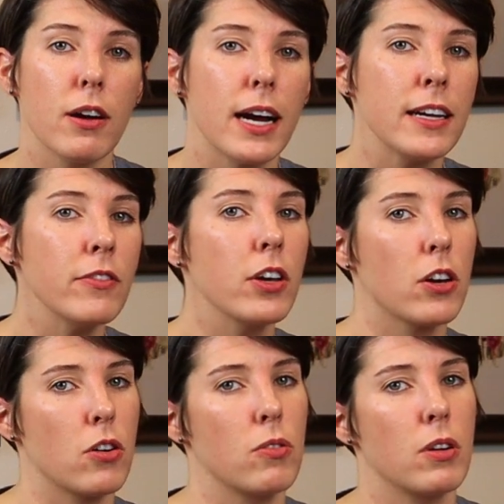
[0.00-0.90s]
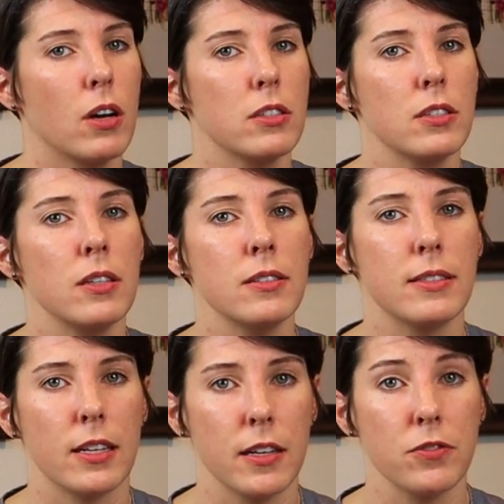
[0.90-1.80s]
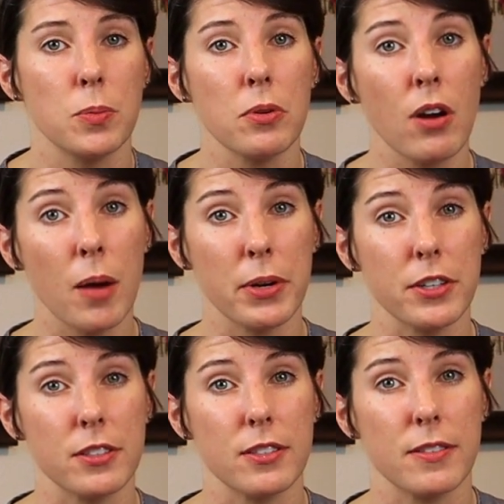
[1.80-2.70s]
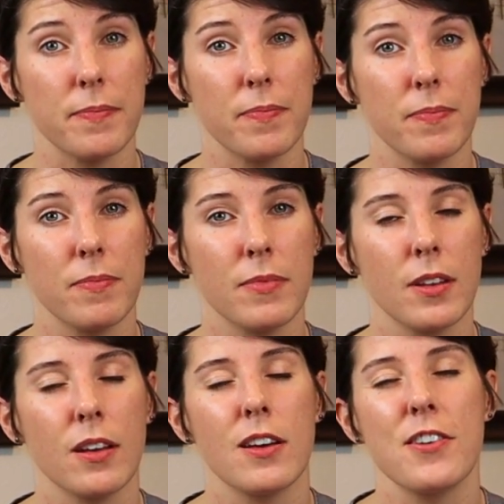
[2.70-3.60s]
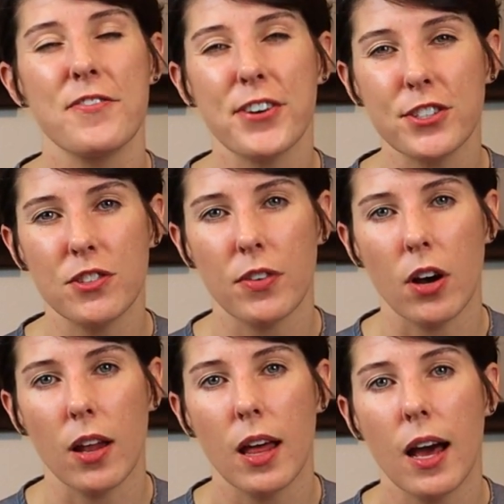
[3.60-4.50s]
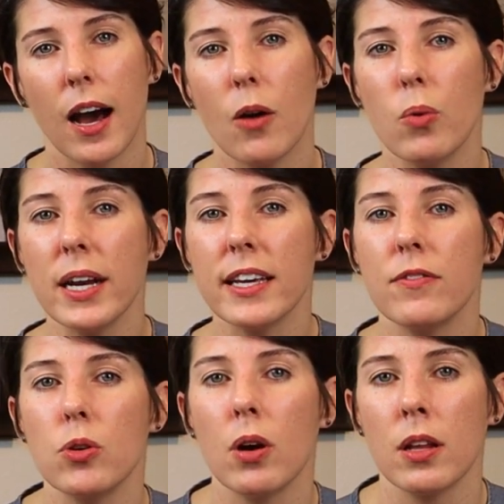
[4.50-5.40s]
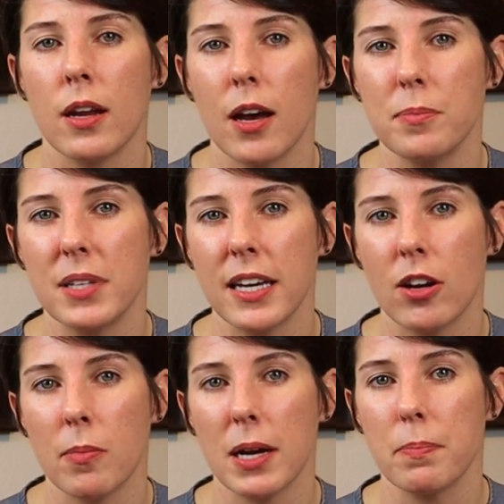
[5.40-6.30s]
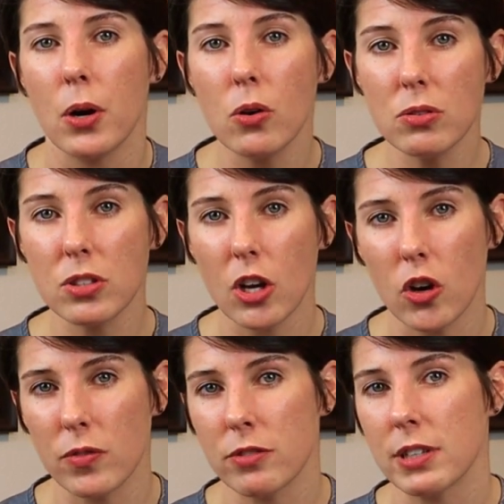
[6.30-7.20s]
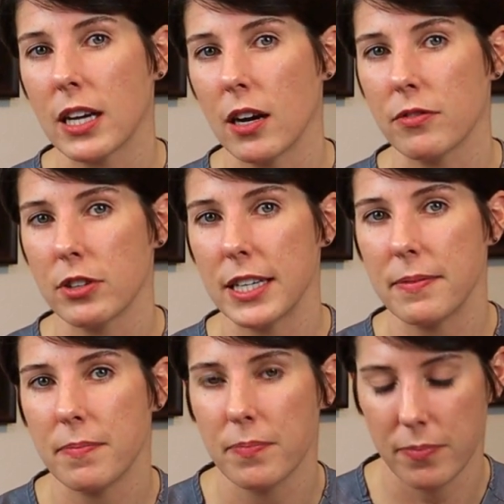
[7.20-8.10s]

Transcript: cracking the code on incentive spirometers. First of all, I want to give you all an update on my post-COVID recovery.